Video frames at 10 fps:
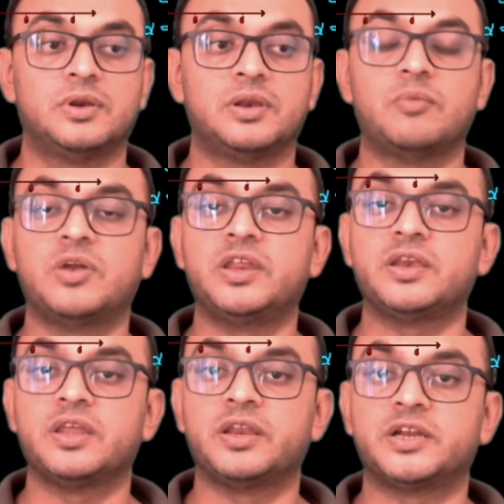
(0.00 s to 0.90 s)
double
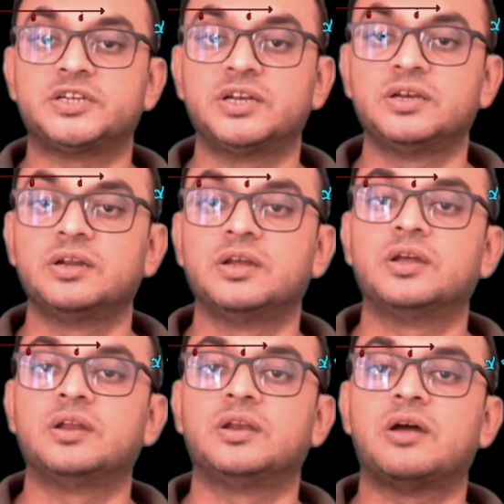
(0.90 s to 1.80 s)
integration.
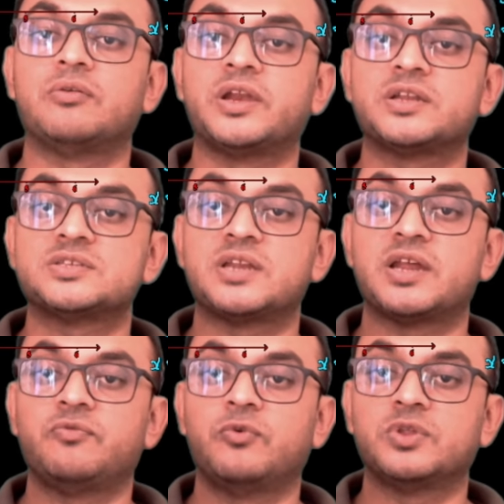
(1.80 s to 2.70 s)
Now let us
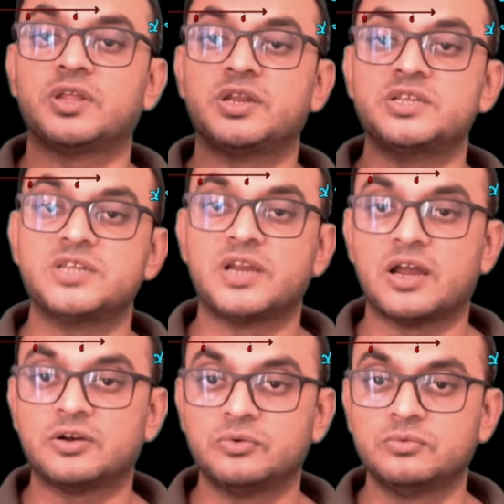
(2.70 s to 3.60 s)
write for the region
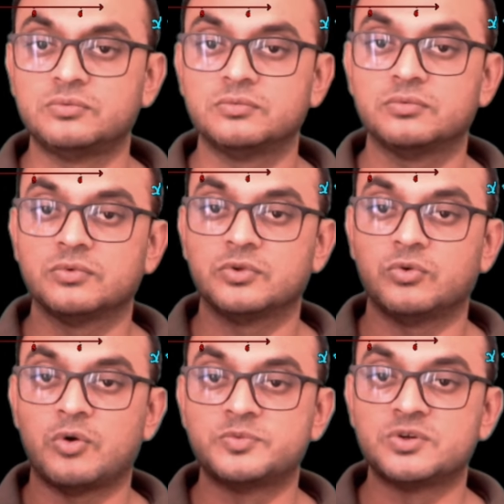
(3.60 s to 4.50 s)
R2.
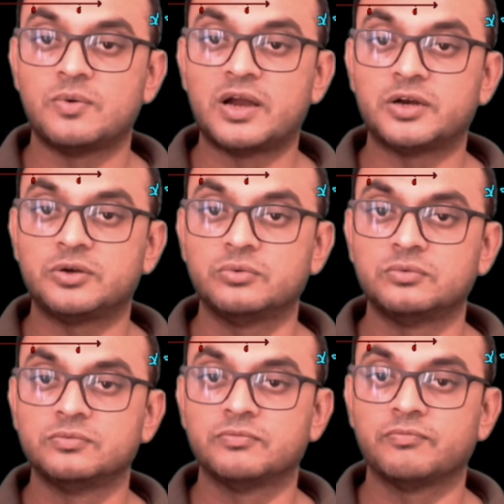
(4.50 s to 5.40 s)
Observe R2.